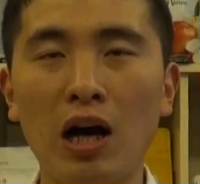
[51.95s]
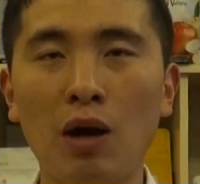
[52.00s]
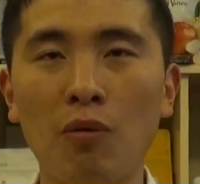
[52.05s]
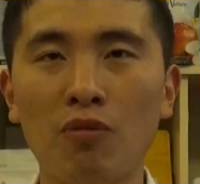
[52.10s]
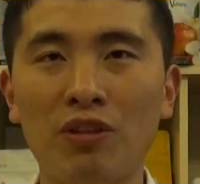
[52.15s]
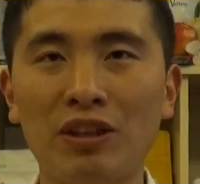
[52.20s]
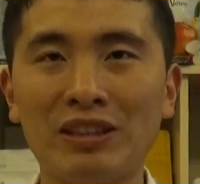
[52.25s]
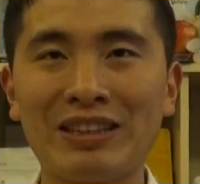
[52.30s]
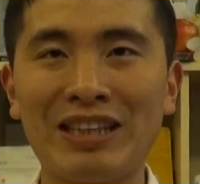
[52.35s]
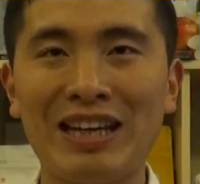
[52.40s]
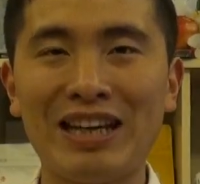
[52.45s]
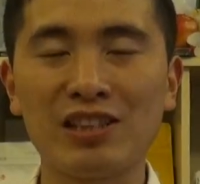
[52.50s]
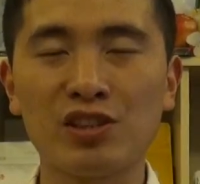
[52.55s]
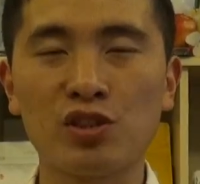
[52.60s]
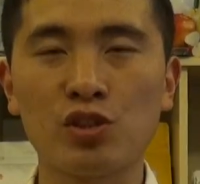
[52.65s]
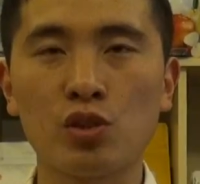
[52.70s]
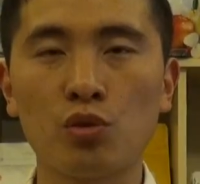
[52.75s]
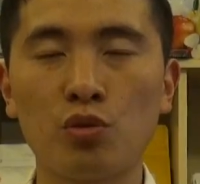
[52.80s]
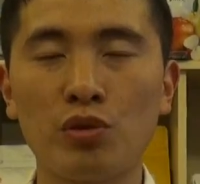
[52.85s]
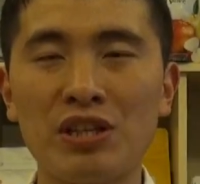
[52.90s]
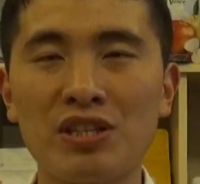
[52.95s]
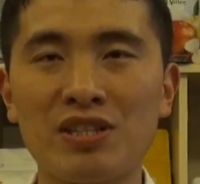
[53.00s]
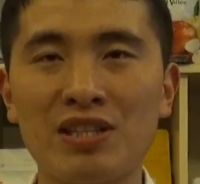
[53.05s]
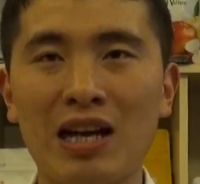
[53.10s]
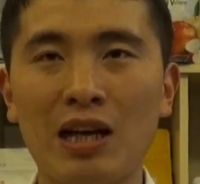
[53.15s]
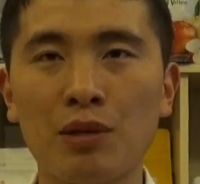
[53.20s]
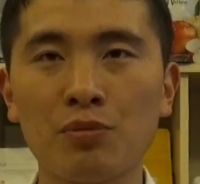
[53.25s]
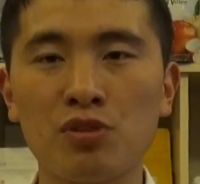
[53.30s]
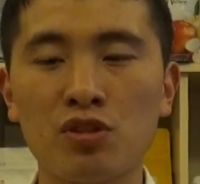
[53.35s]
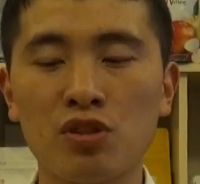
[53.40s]
of the test
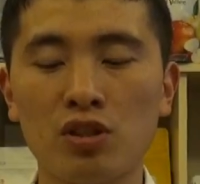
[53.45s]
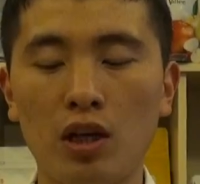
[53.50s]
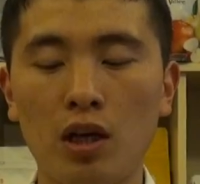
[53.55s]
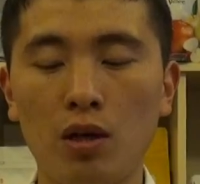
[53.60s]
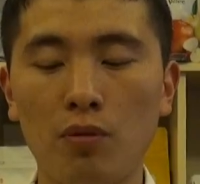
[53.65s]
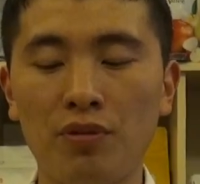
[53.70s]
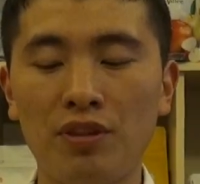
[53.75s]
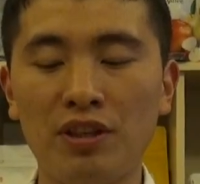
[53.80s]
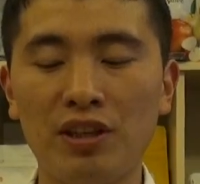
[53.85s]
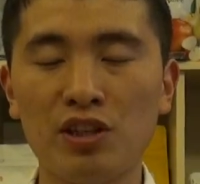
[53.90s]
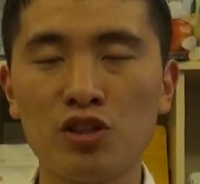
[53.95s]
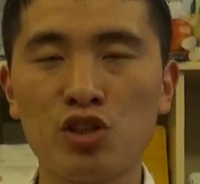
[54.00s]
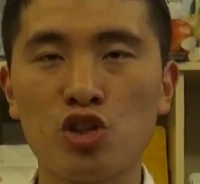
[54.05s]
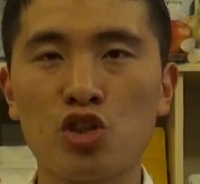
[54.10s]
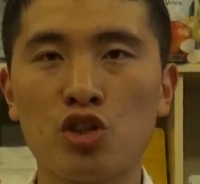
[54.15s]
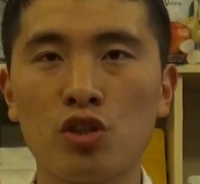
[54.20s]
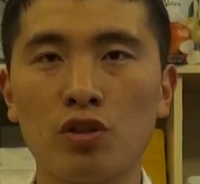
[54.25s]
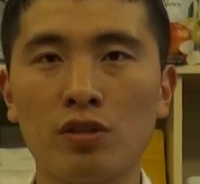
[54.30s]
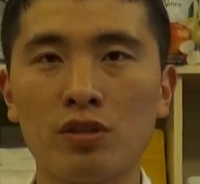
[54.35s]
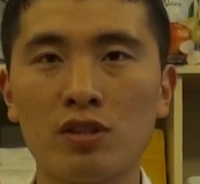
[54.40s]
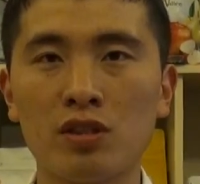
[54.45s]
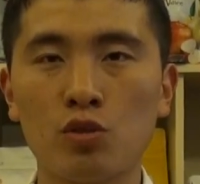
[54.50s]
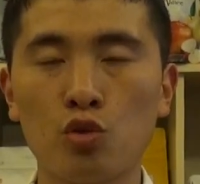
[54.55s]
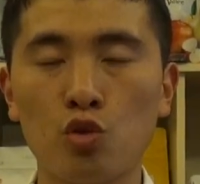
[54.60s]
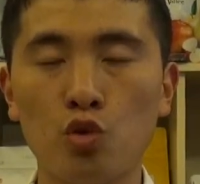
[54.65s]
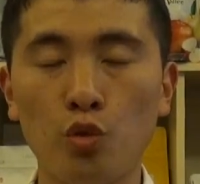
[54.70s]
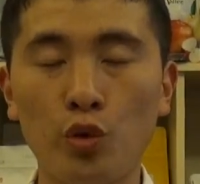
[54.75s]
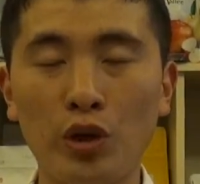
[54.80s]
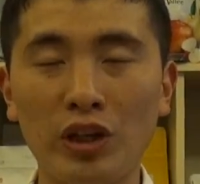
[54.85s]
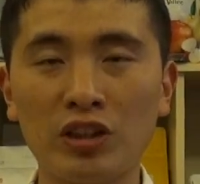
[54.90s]
results of this
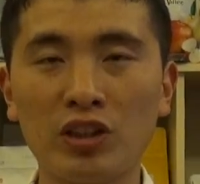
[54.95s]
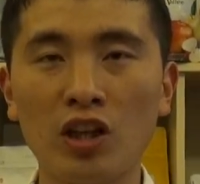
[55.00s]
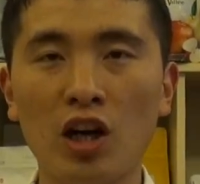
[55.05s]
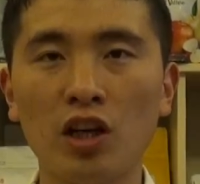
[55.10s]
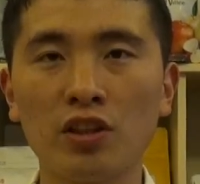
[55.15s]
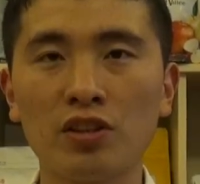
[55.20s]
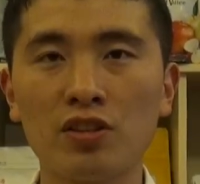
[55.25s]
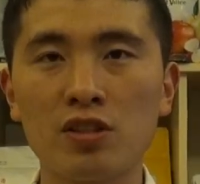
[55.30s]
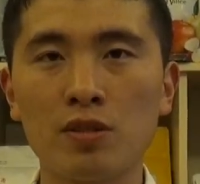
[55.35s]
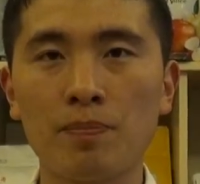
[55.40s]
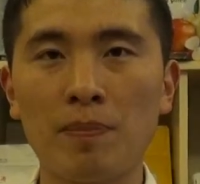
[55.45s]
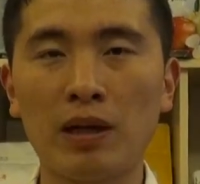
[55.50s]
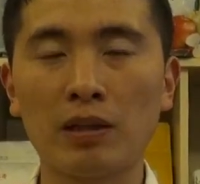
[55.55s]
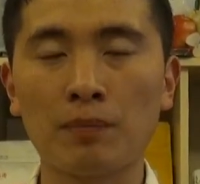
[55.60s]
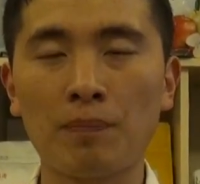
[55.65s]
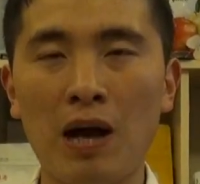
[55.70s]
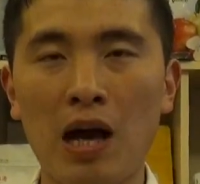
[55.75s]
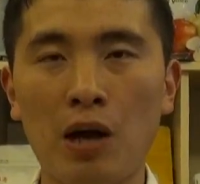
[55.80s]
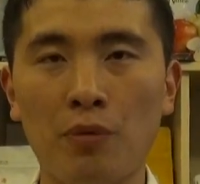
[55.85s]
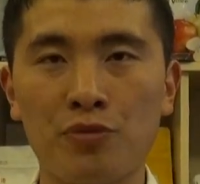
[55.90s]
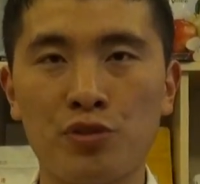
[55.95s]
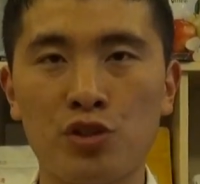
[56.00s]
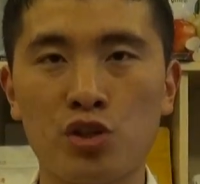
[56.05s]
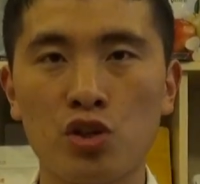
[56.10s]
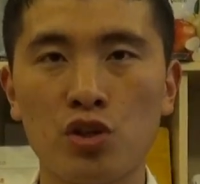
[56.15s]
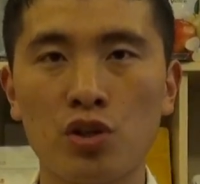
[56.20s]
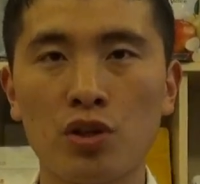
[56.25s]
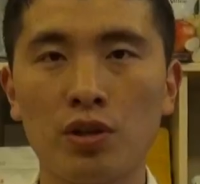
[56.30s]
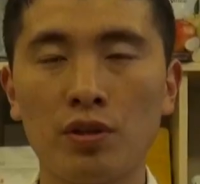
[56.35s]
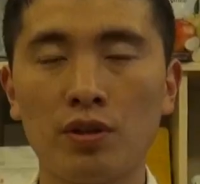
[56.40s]
retort spout
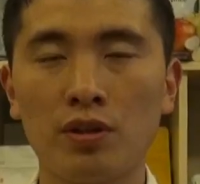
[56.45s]
pouch.